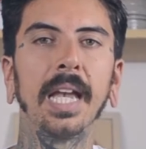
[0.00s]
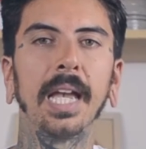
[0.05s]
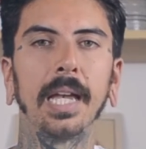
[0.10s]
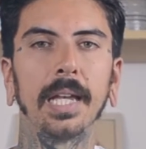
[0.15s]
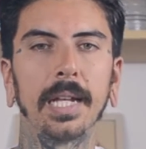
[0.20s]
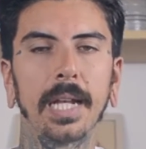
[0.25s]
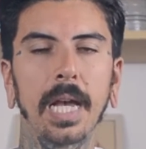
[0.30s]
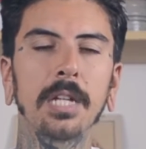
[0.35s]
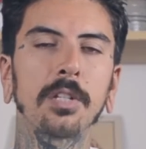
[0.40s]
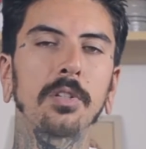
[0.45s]

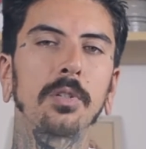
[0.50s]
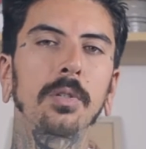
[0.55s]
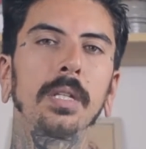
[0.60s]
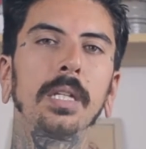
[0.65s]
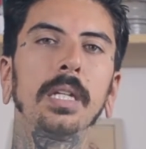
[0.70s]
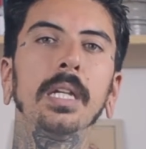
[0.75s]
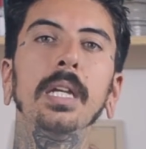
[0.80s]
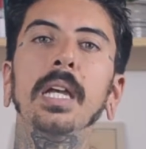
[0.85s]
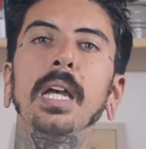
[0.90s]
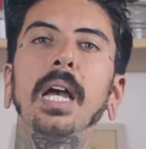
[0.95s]
And
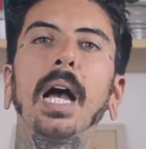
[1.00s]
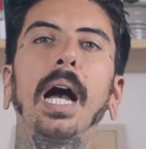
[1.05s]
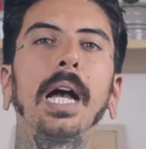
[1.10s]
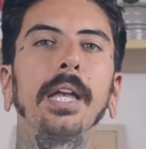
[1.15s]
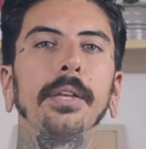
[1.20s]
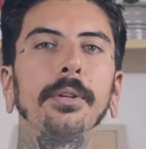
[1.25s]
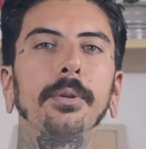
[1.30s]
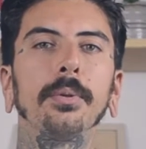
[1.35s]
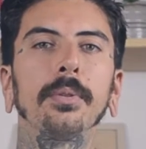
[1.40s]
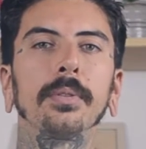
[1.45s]
actually,
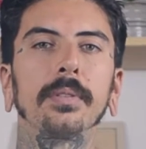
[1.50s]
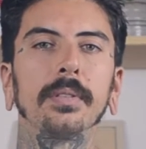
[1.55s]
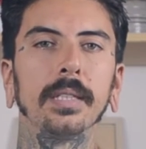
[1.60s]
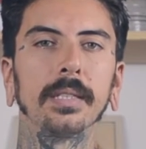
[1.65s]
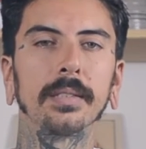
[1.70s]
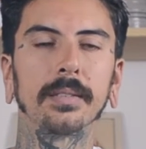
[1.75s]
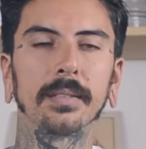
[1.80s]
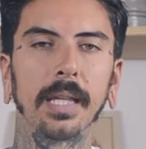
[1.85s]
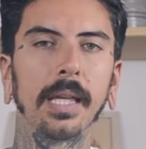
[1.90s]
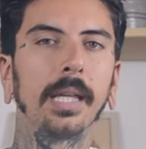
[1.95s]
I use
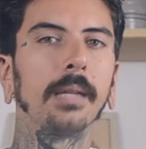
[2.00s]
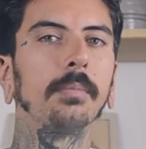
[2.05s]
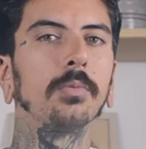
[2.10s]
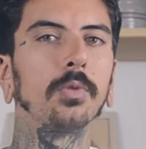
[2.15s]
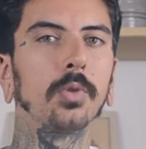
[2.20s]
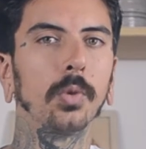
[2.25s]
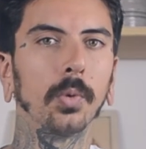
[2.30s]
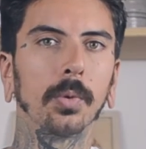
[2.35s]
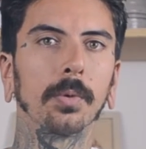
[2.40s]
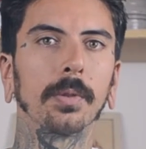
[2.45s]
the
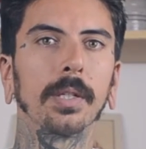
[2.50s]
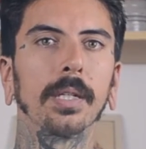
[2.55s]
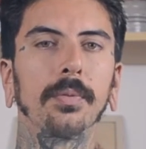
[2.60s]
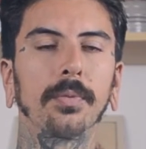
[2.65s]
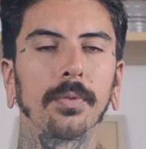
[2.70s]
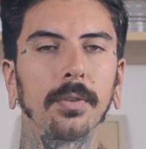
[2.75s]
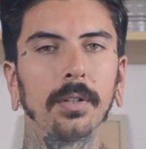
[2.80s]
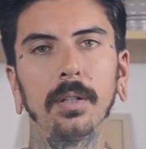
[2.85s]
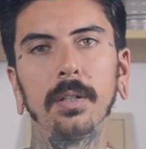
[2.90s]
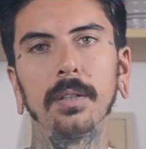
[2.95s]
same jewelry
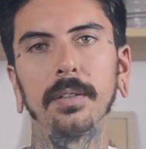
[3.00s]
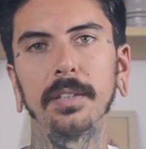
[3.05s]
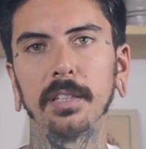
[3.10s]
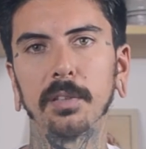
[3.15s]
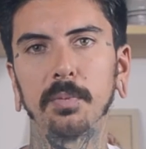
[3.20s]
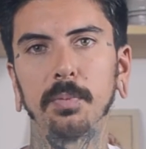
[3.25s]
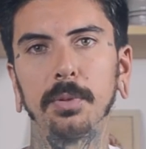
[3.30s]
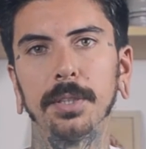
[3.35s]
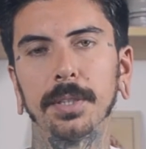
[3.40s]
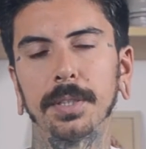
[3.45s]
for all
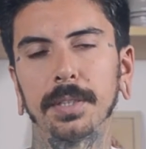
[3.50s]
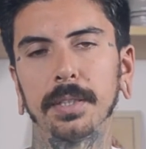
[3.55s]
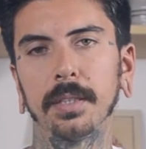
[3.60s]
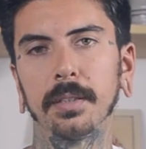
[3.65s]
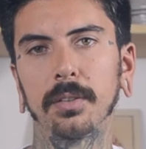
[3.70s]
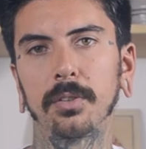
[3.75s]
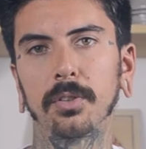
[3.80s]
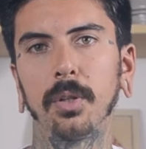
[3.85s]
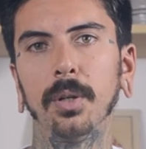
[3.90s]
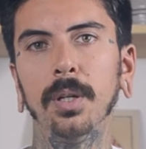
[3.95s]
these
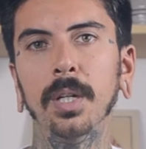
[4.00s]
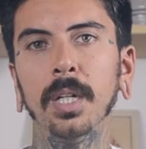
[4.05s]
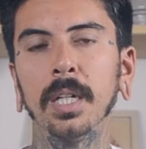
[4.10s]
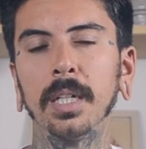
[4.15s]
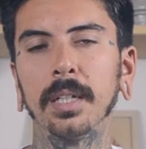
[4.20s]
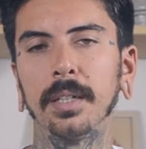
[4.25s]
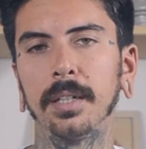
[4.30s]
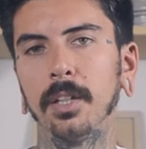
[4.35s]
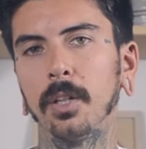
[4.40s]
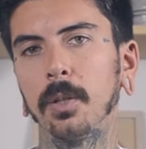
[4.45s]
piercings. So
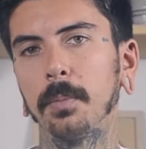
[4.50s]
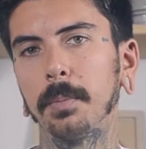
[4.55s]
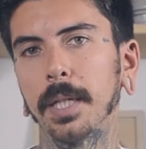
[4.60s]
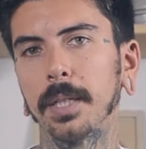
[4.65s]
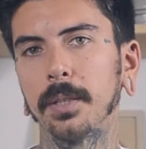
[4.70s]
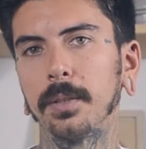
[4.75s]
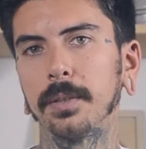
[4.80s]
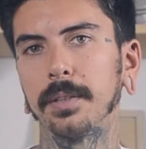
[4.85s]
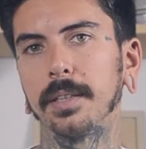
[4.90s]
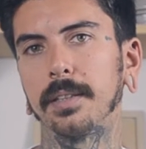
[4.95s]

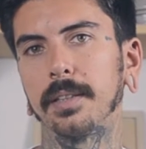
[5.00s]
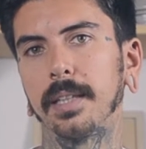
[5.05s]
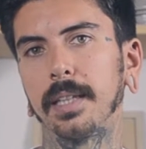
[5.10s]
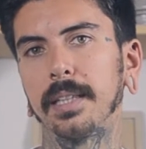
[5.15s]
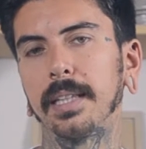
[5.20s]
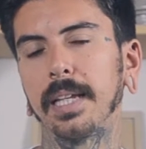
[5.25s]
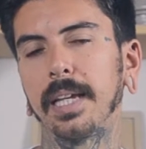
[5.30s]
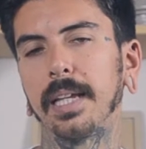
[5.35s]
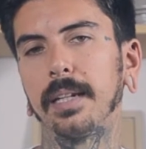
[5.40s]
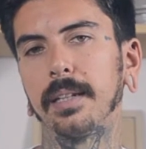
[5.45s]
neo-metal, the
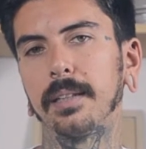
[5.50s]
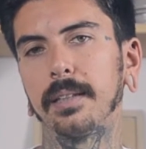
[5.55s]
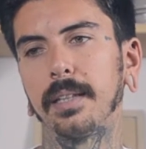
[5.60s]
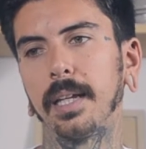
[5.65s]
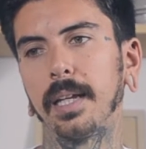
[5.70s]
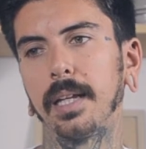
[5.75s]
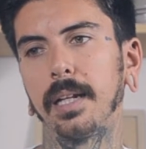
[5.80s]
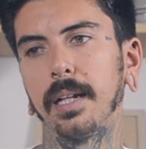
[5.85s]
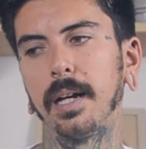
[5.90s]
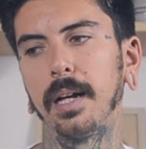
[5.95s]
thing
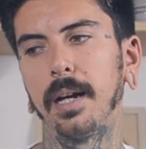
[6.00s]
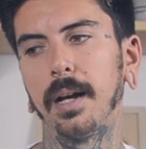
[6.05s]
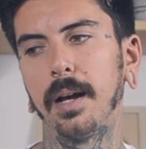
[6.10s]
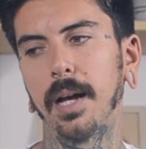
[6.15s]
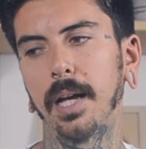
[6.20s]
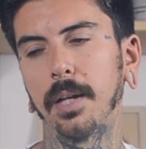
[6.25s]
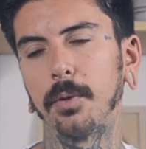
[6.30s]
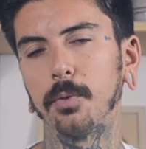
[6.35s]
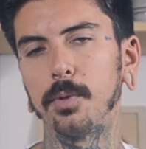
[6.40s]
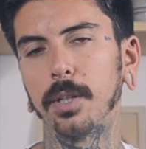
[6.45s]
that
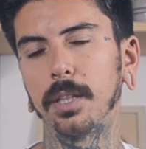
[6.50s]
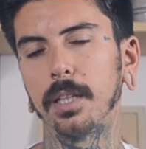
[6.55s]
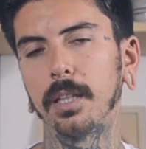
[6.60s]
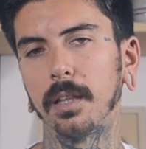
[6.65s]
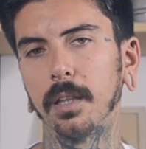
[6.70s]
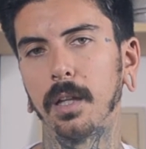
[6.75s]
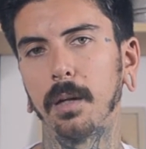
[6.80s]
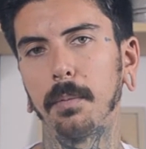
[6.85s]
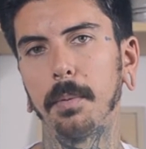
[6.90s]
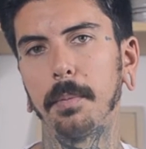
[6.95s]
I
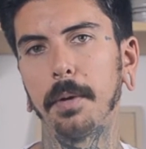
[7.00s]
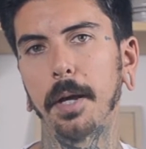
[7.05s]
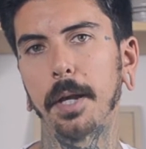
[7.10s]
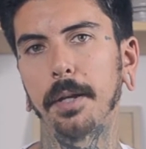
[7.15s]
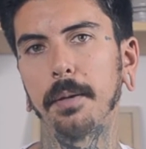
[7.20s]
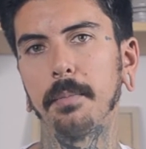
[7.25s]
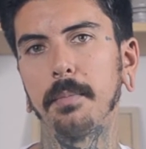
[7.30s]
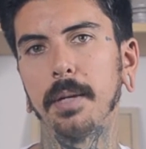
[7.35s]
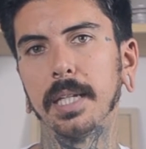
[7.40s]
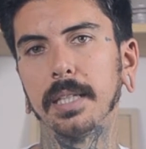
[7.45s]
really love
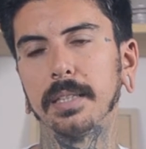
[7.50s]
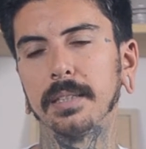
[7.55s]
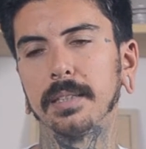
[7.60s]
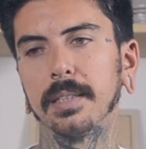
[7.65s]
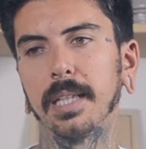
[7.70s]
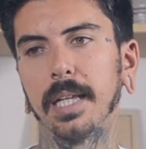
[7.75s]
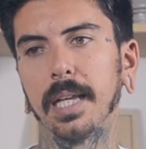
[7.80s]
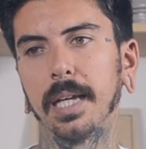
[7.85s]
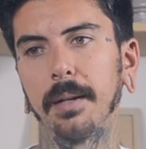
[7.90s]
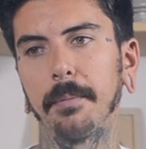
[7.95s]
about them
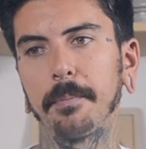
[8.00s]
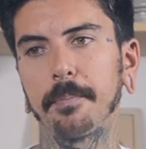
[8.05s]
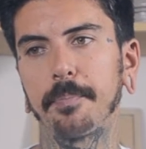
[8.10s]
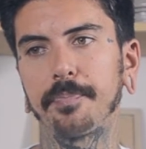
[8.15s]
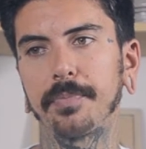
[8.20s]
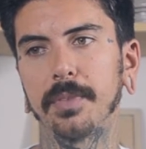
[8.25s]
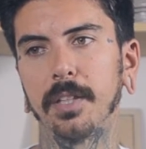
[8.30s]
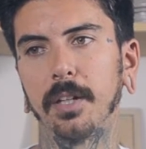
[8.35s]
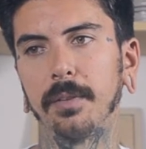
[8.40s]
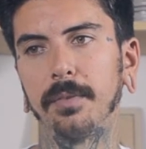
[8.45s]
is that
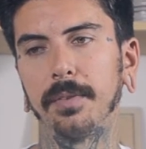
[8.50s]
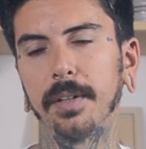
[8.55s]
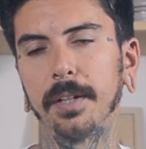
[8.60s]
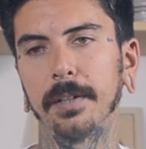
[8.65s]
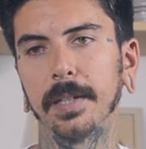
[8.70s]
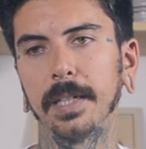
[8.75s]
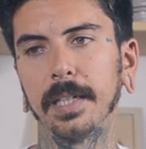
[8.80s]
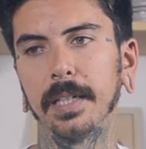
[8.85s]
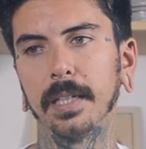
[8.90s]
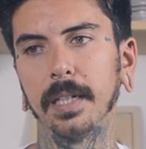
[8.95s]
they're
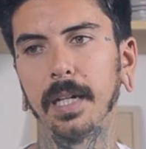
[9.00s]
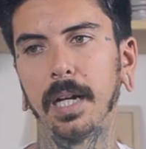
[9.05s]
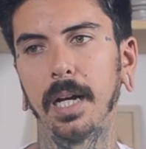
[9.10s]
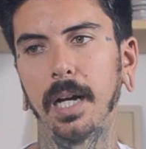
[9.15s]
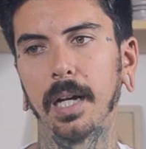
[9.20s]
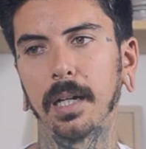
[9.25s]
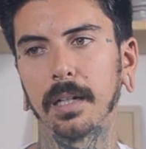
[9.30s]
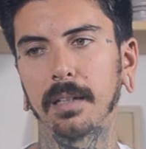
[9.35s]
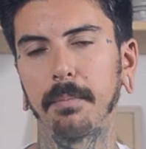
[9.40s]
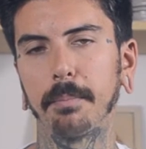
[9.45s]
very
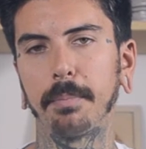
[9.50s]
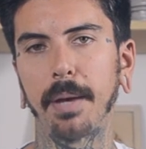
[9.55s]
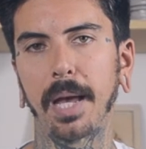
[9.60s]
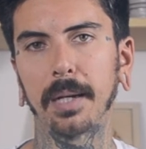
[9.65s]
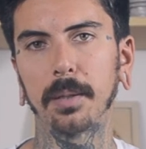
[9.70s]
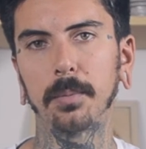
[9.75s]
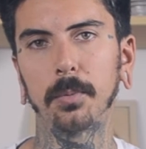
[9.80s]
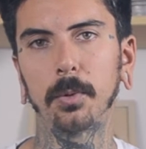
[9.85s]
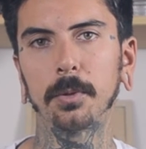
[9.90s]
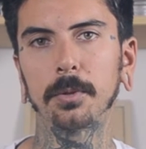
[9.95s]

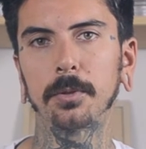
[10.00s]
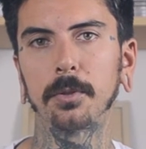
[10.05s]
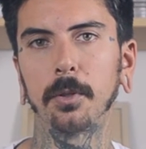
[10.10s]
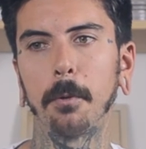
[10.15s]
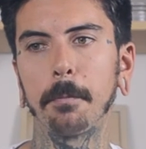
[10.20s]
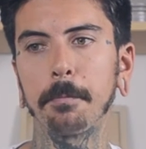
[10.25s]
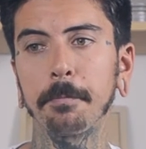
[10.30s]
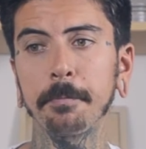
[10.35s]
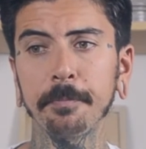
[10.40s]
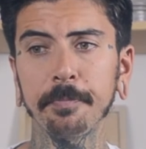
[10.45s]
compatible.
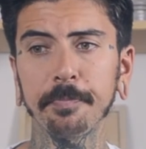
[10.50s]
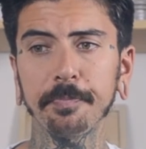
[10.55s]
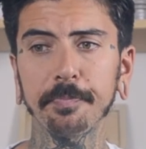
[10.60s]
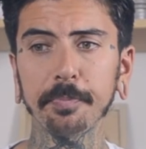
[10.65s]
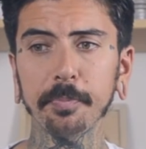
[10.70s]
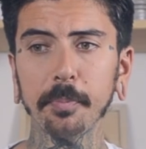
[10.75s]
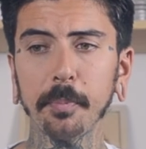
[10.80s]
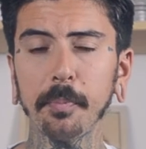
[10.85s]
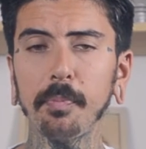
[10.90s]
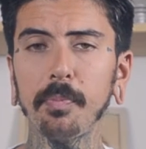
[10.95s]
So
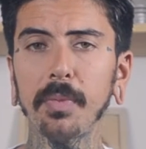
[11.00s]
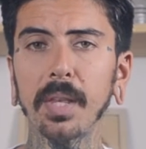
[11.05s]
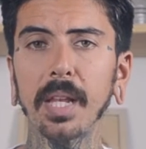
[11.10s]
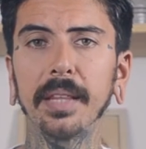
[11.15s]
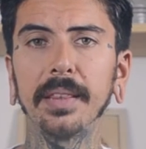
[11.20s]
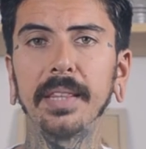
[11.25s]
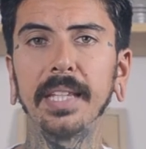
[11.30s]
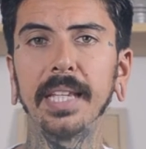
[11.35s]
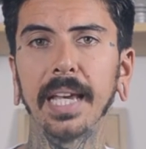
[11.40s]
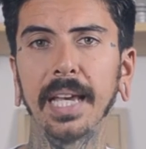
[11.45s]

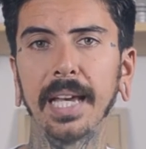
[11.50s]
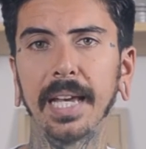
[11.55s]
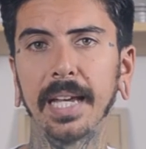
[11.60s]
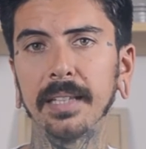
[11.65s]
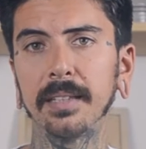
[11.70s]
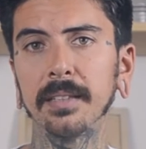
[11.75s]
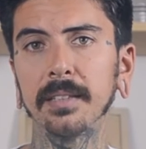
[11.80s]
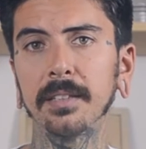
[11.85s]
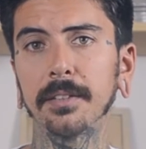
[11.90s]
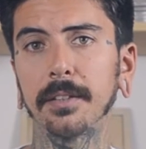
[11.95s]
the
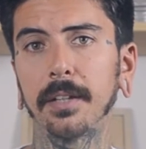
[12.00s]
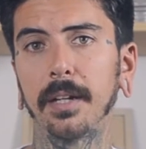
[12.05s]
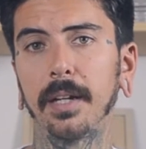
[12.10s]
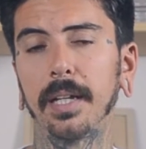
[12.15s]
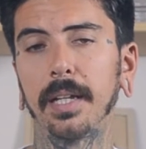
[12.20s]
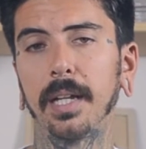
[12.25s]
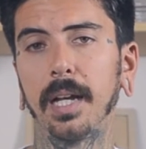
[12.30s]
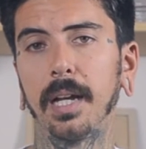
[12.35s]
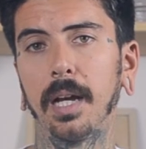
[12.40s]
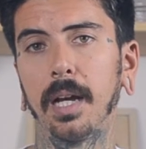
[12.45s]
ends
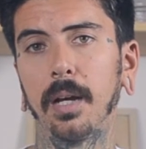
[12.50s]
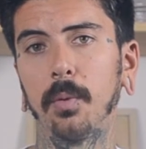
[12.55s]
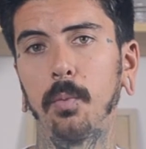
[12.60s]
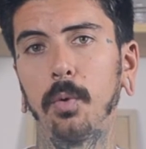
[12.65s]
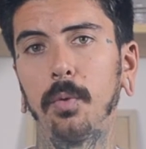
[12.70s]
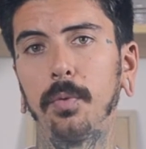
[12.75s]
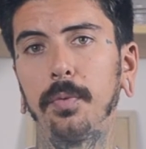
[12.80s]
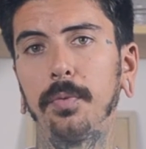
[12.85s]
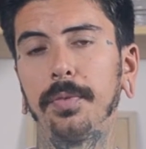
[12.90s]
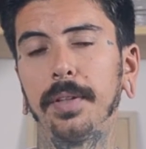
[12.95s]

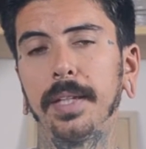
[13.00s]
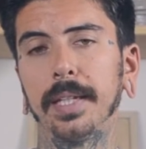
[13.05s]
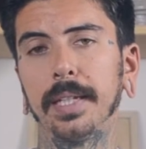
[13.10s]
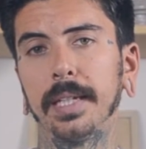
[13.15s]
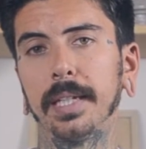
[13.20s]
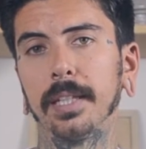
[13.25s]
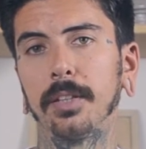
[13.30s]
will fit